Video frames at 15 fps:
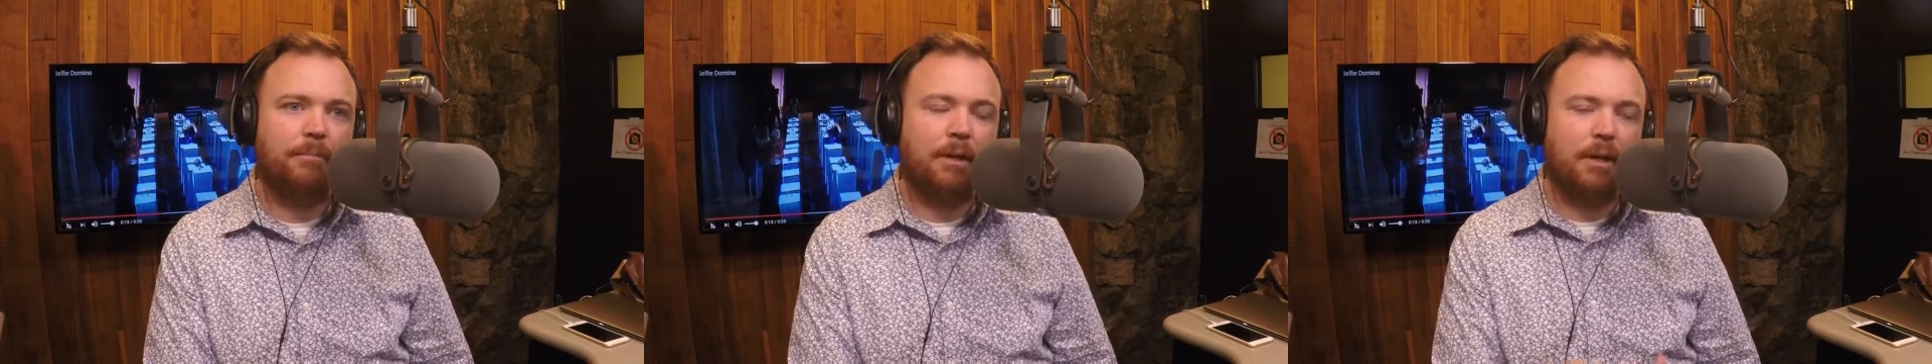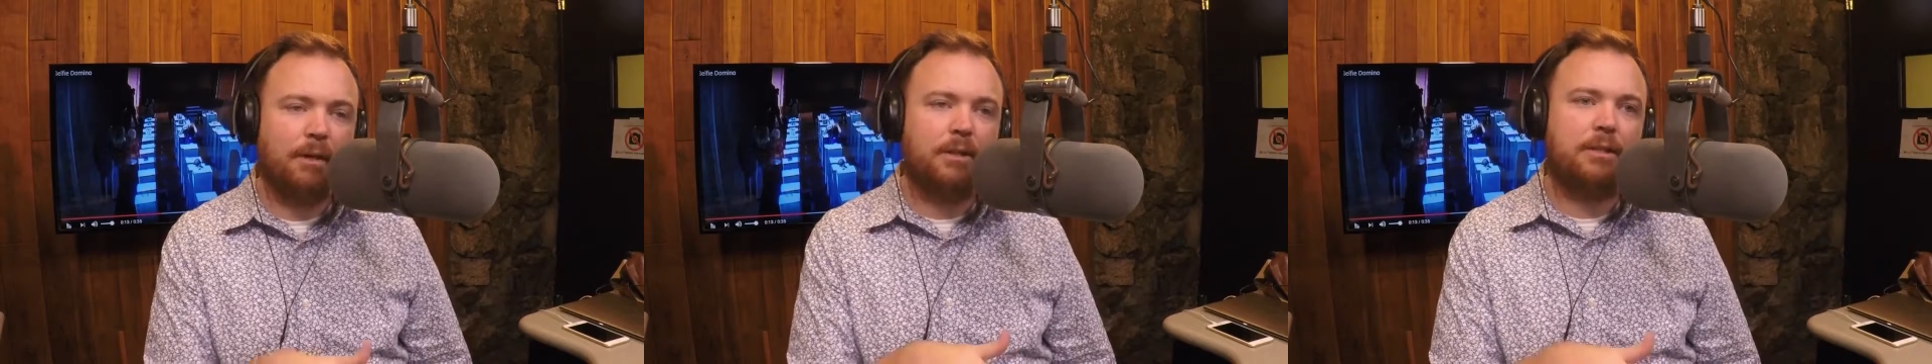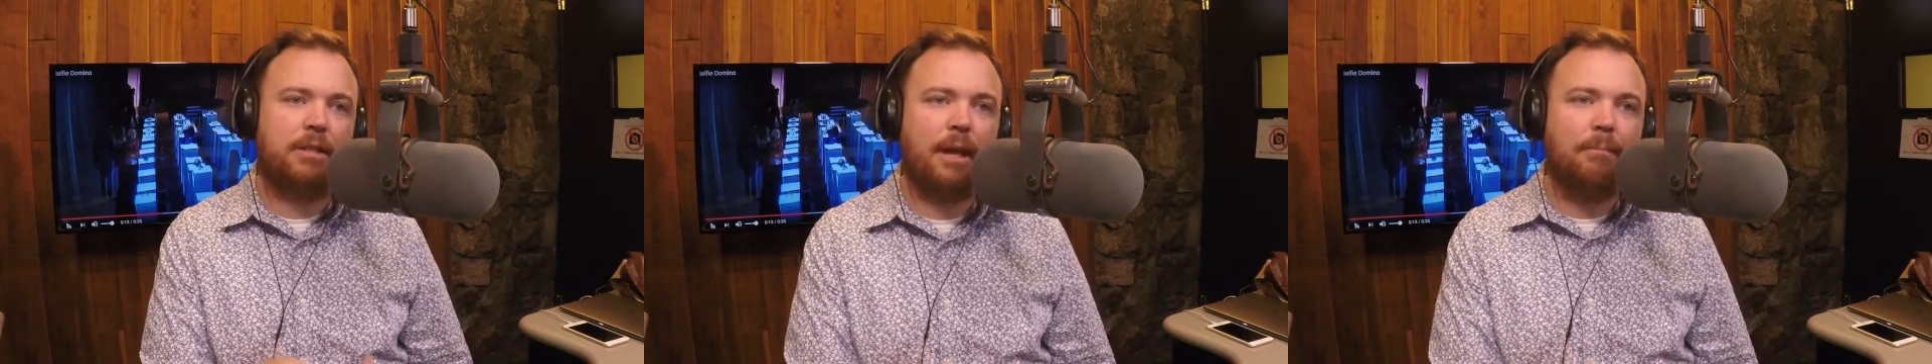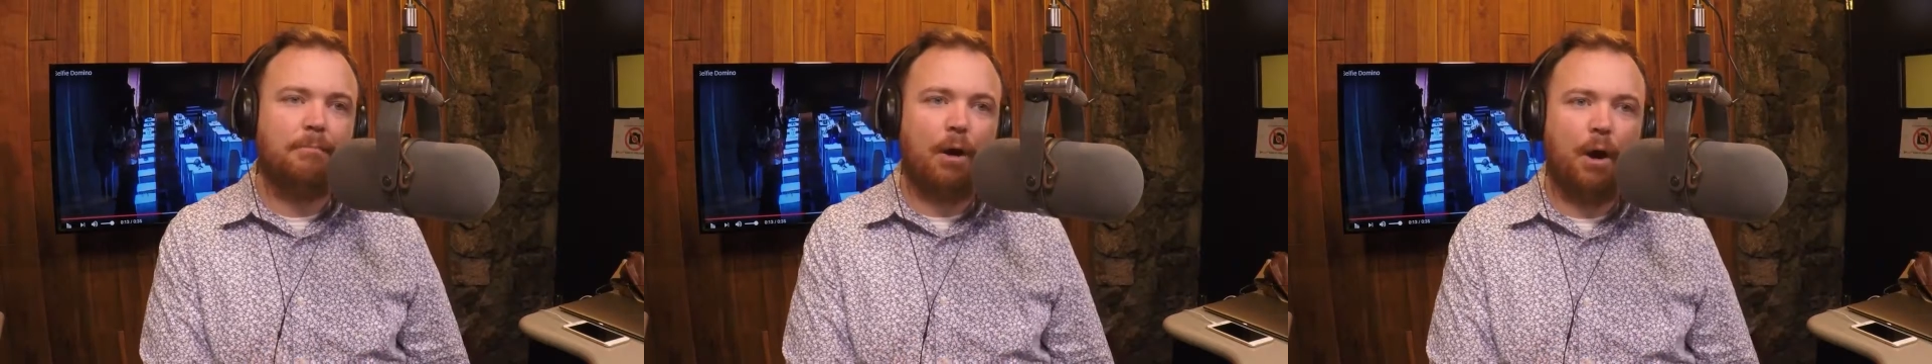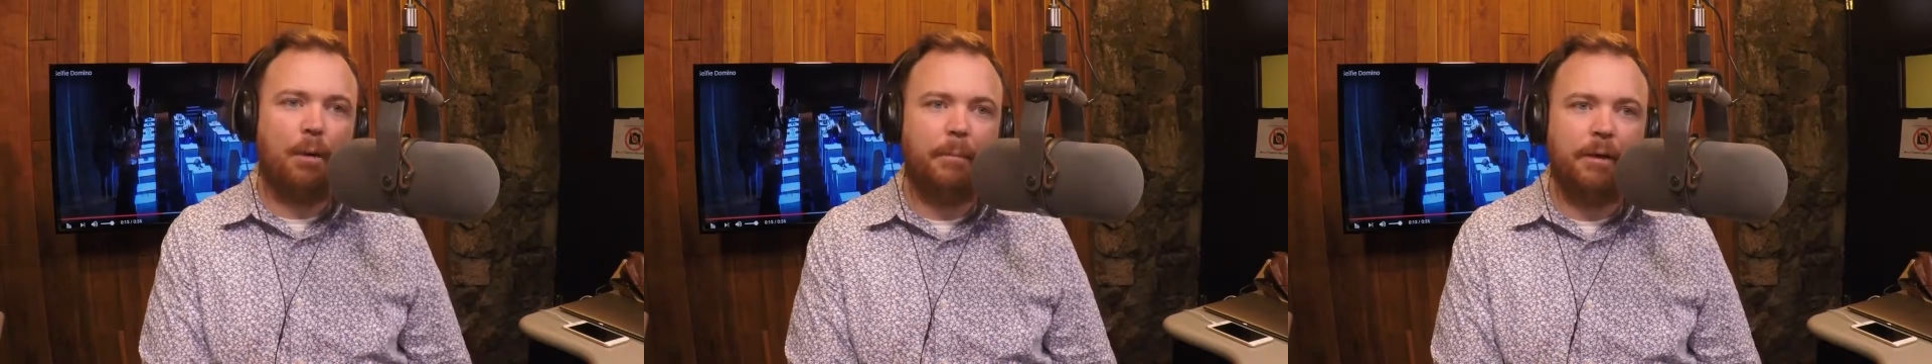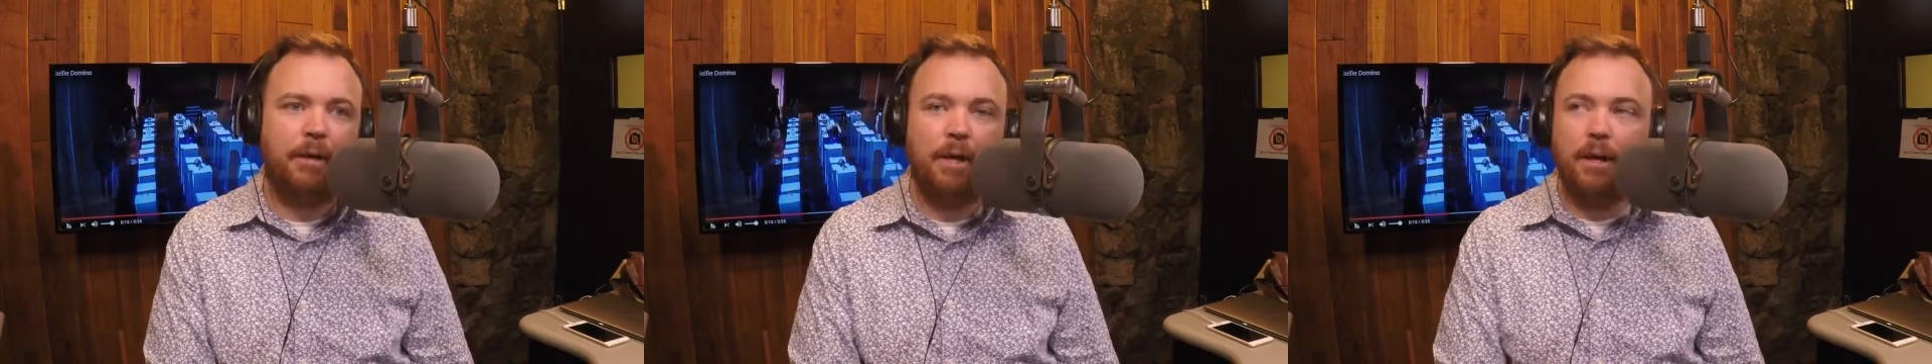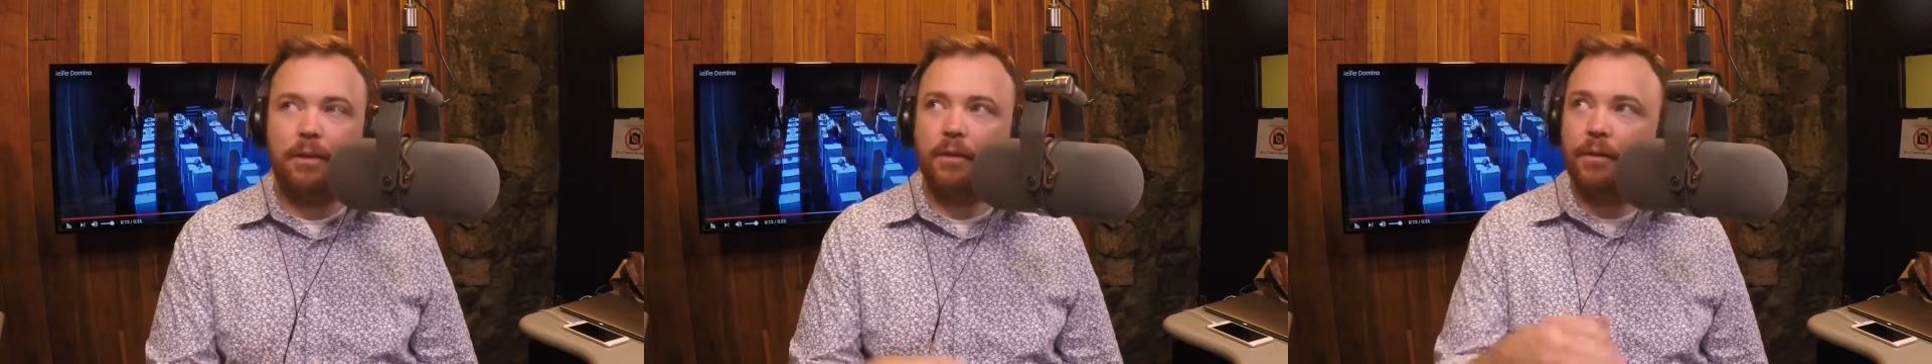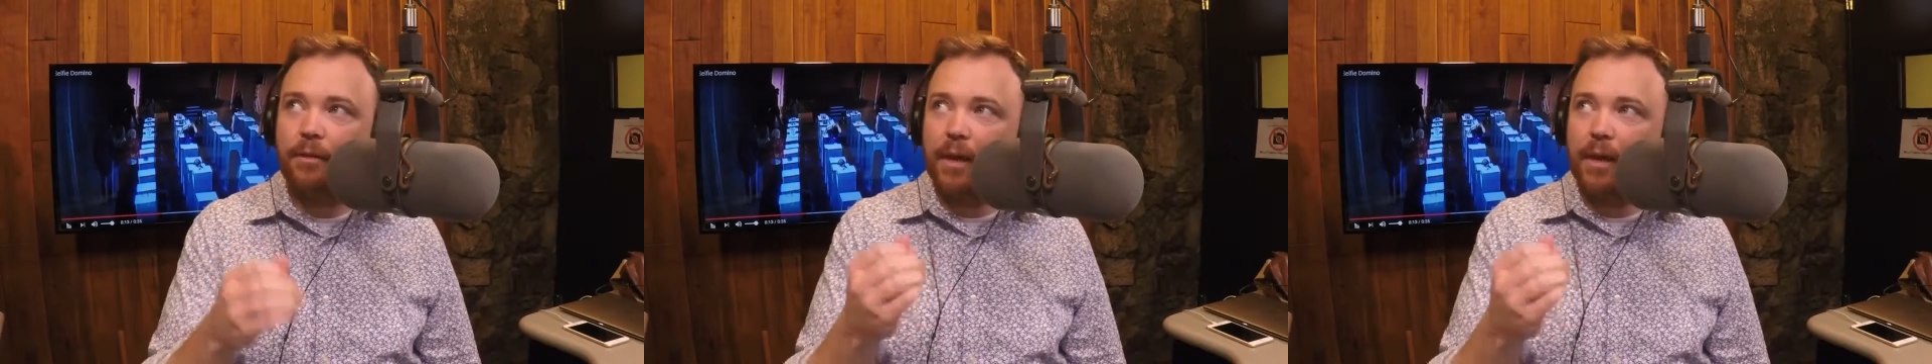in the same moment that